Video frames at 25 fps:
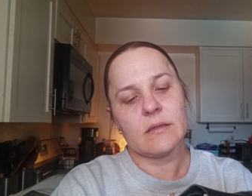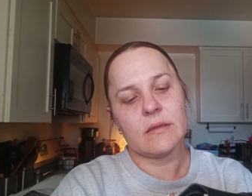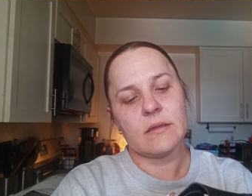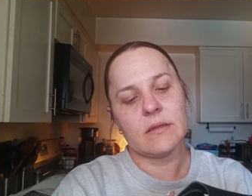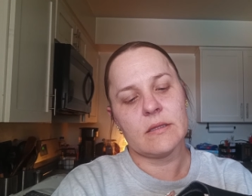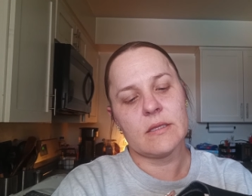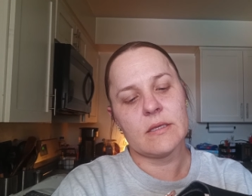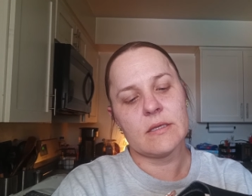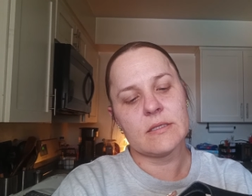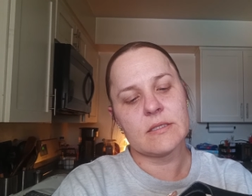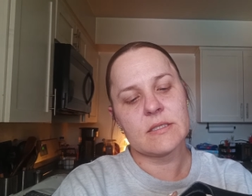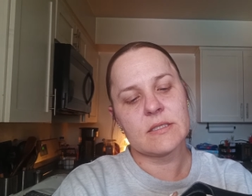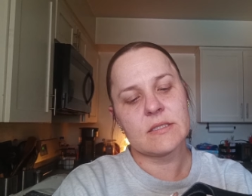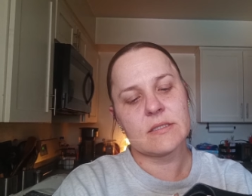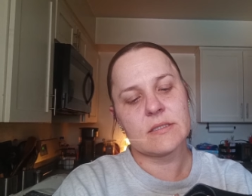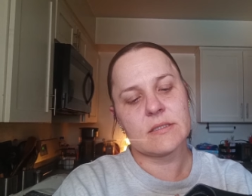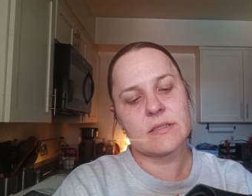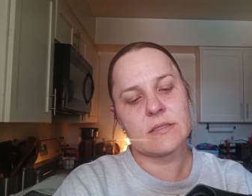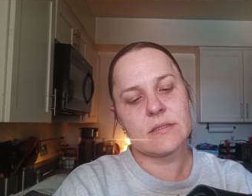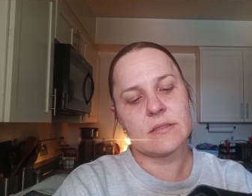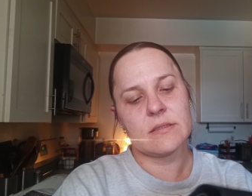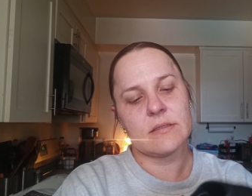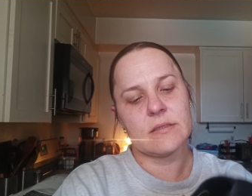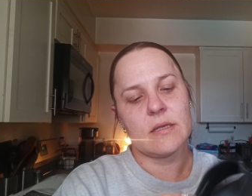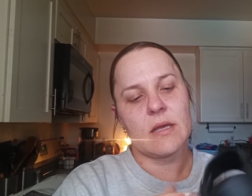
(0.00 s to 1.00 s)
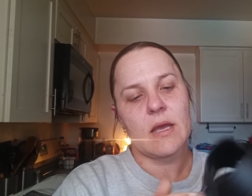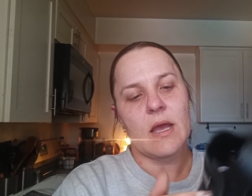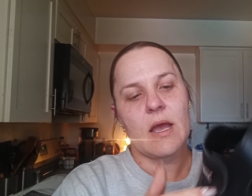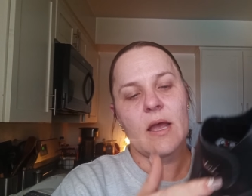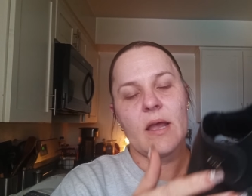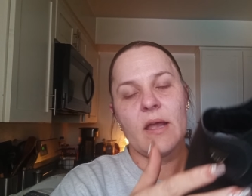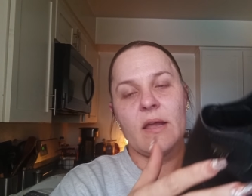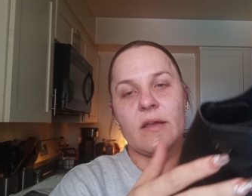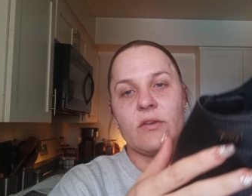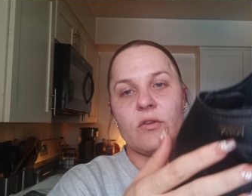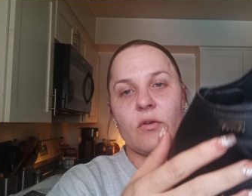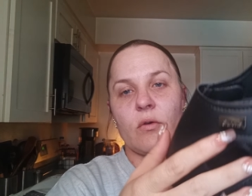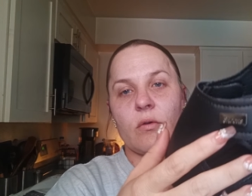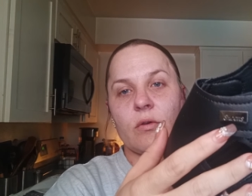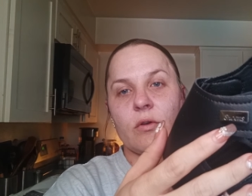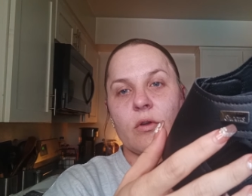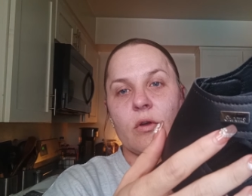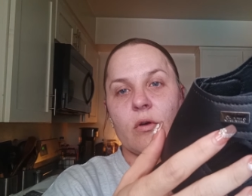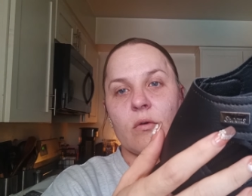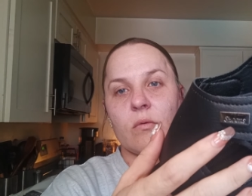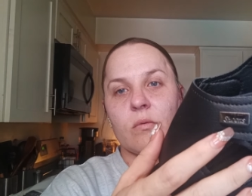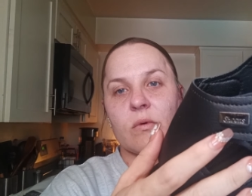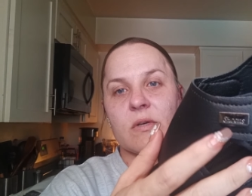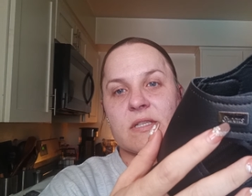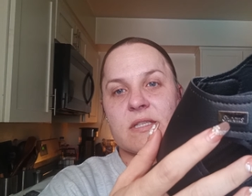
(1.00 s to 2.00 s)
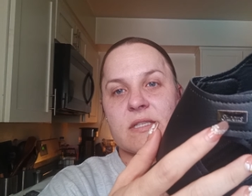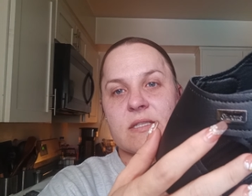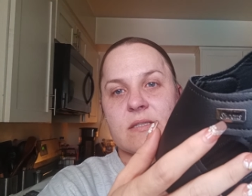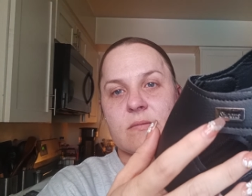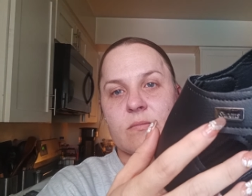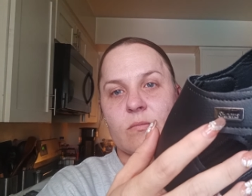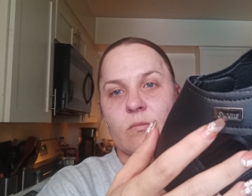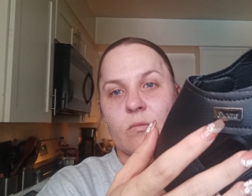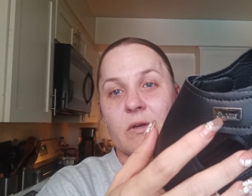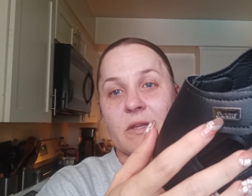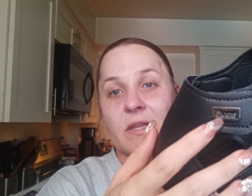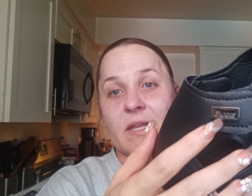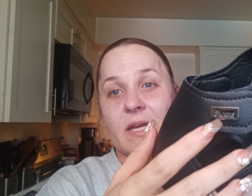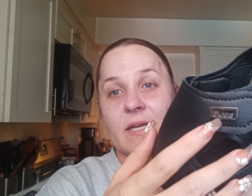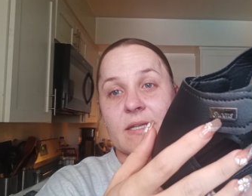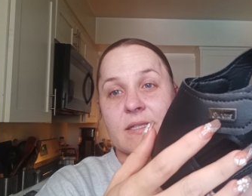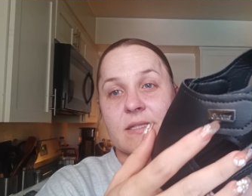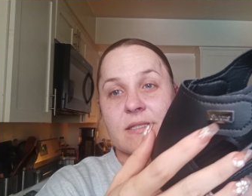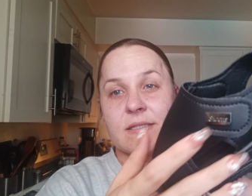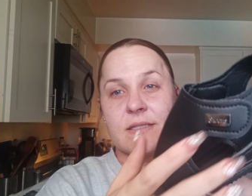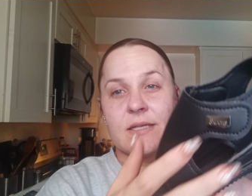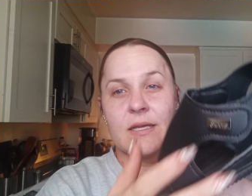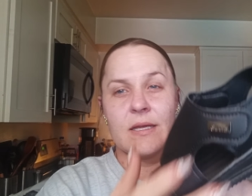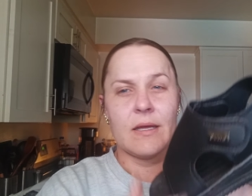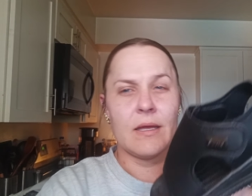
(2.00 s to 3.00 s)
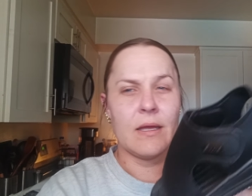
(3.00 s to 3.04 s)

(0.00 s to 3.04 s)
This, I don't know what's what that's